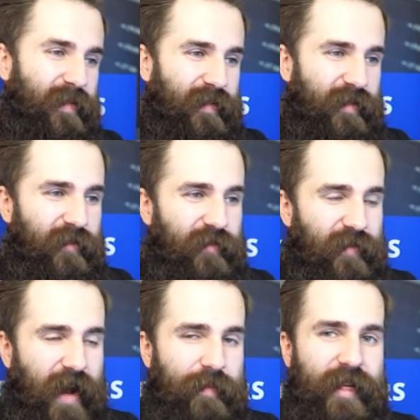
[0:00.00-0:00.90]

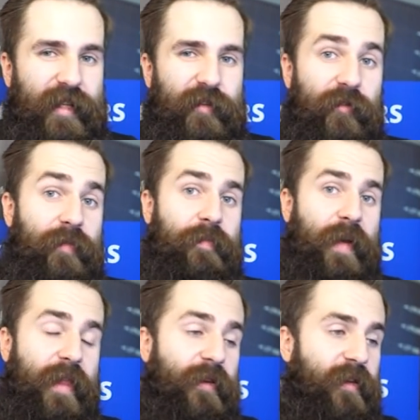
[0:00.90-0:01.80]
So, I mean, it could be
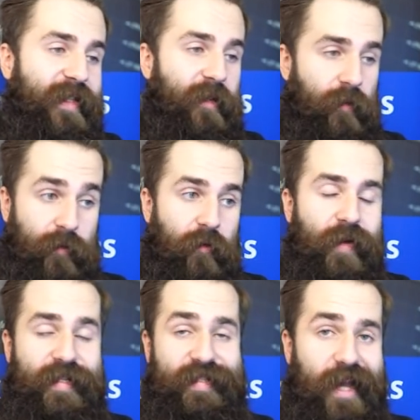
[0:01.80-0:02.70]
better, it
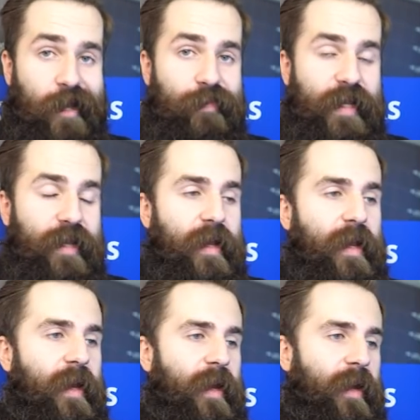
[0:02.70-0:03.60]
always can be,
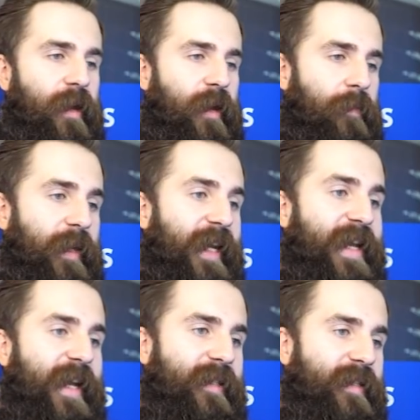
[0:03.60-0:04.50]
but I
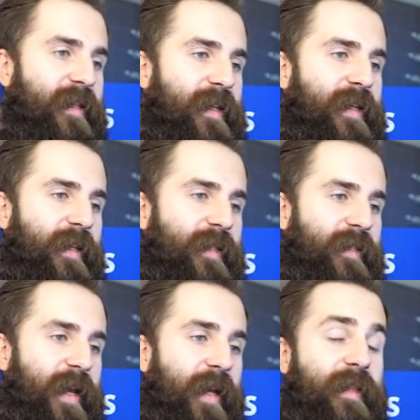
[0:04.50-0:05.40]
guess it's
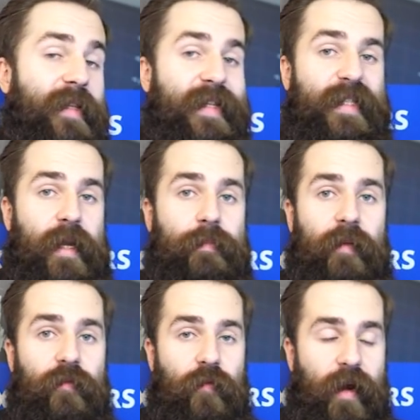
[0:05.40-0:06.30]
at least
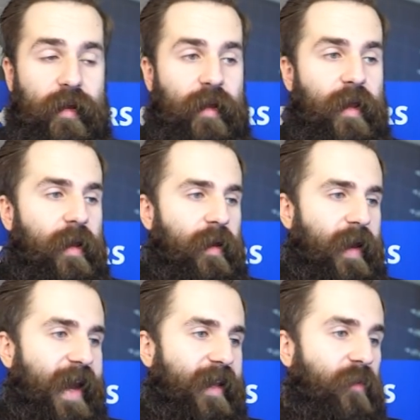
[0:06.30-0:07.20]
above 1.
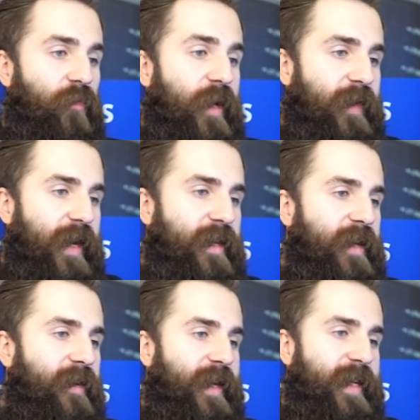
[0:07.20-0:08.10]
And the win rate
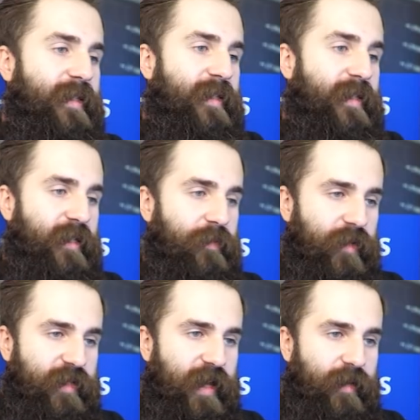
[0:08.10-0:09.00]
here is
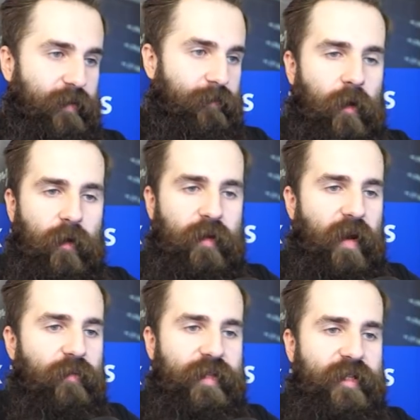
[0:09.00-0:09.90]
60%. All
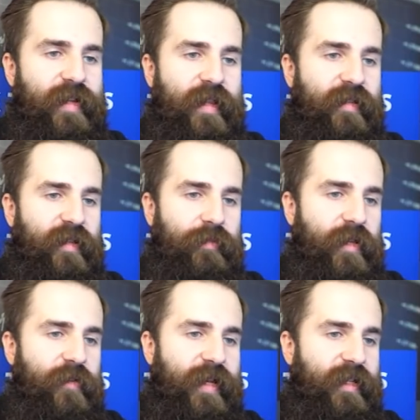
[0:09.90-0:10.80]
around in the daily
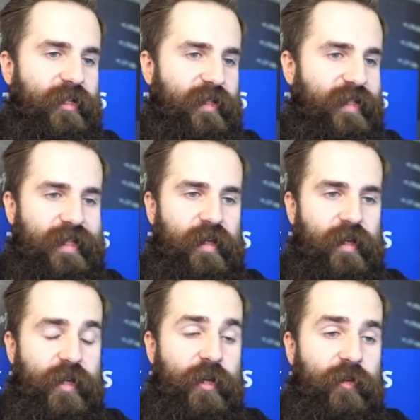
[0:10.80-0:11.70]
summary, you can just see
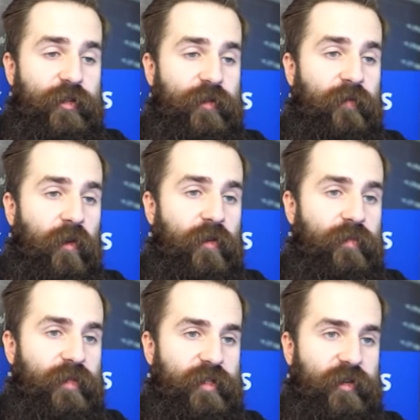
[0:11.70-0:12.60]
huge
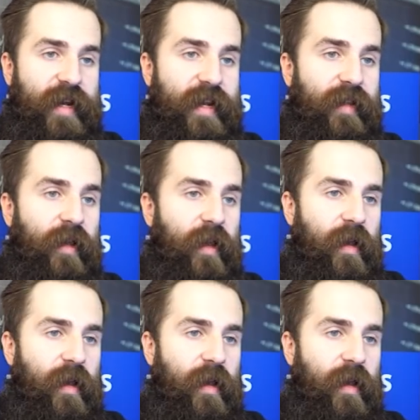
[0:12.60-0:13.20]
volumes traded.